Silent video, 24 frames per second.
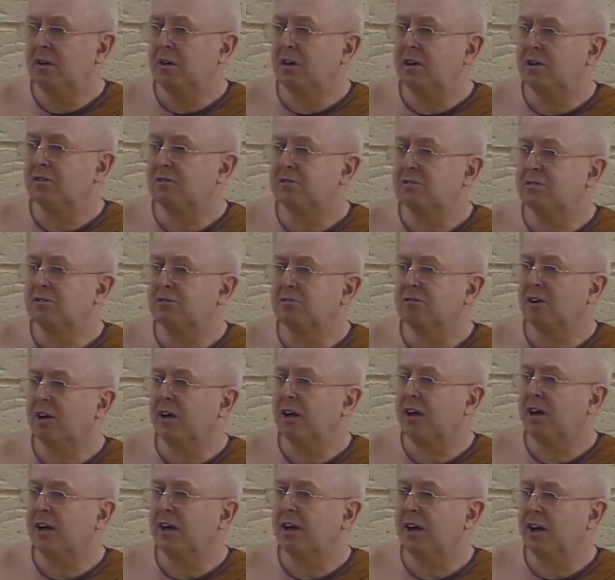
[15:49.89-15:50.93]
a
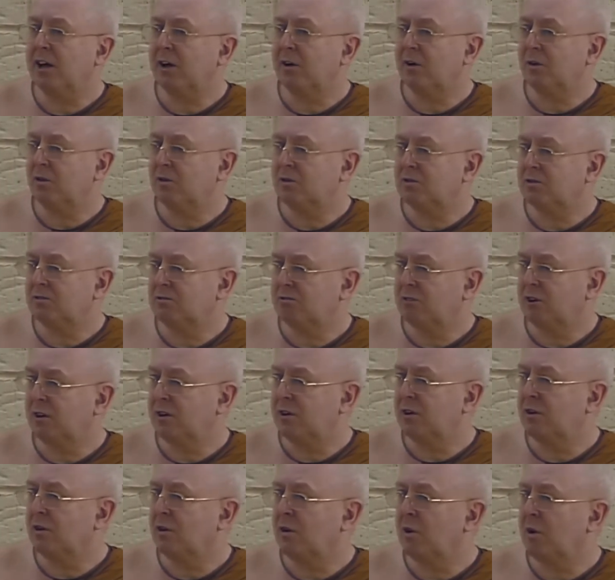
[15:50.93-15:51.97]
stray cat or a stray
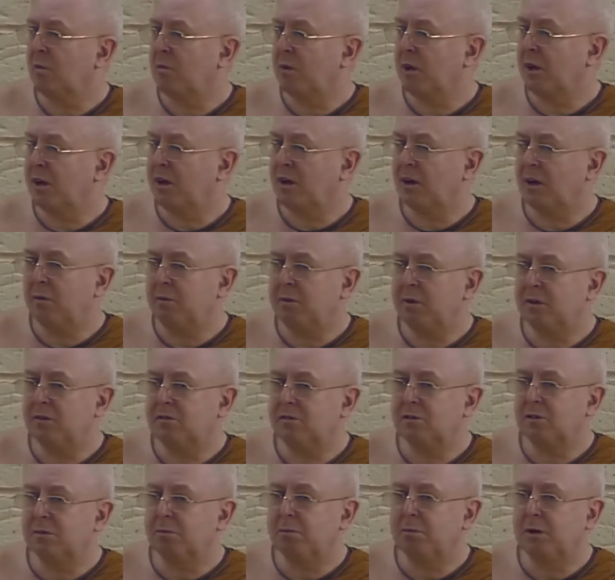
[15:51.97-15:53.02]
dog may come
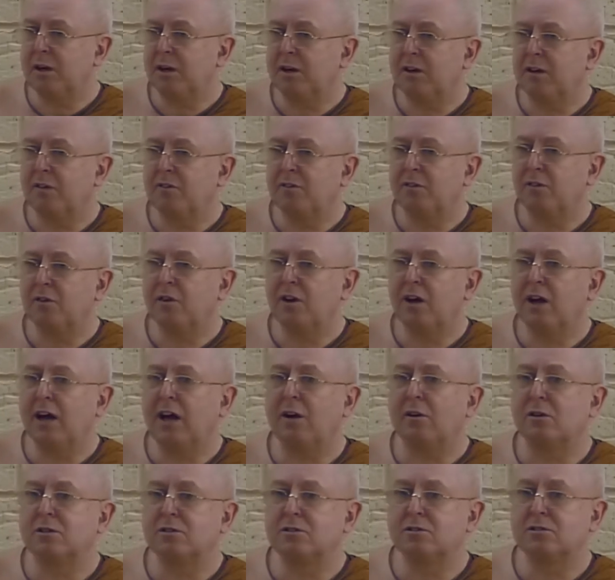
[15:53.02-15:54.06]
into the back of your
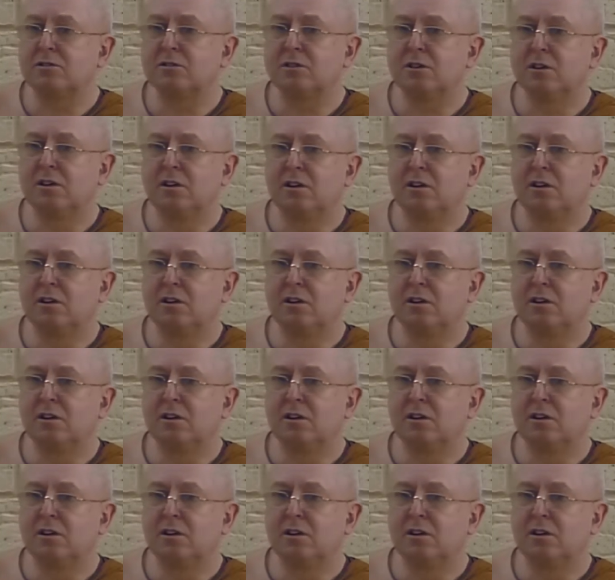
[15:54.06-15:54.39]
house.